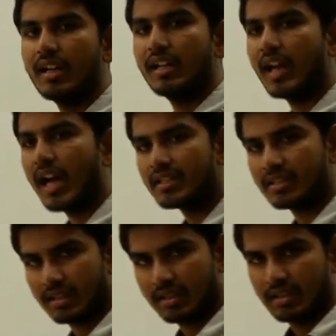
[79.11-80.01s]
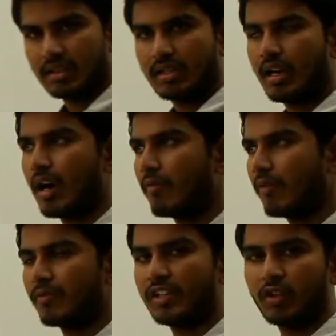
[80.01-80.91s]
last half
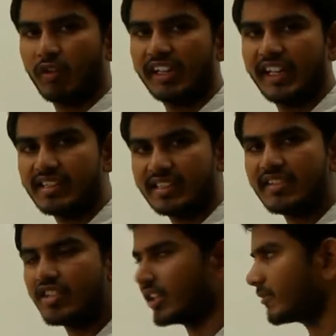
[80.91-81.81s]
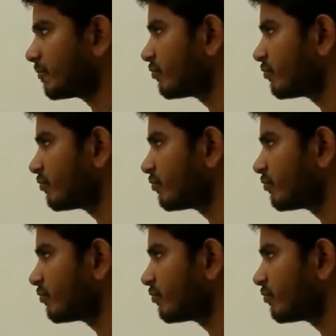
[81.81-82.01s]
of the 20th century.